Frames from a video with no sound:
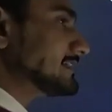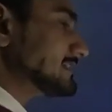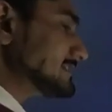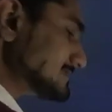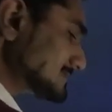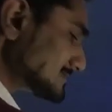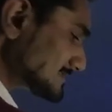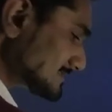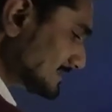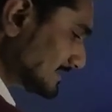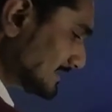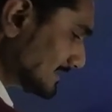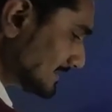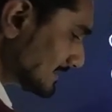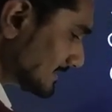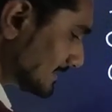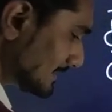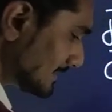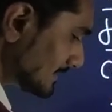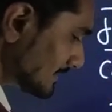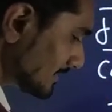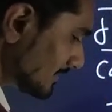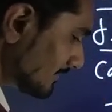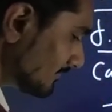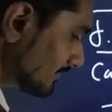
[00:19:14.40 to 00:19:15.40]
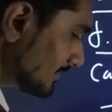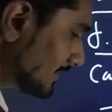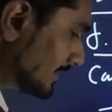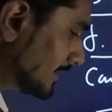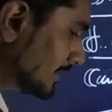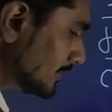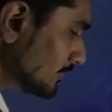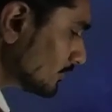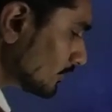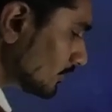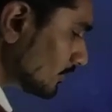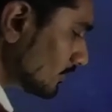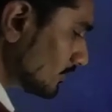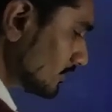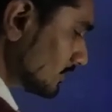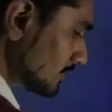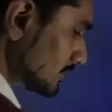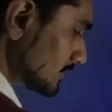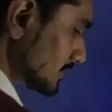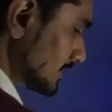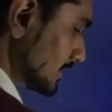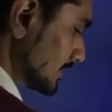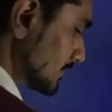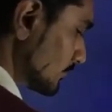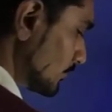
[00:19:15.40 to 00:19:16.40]
us see in the video
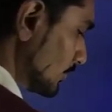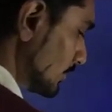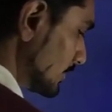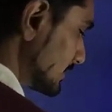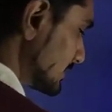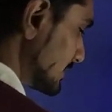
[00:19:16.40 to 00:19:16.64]
that what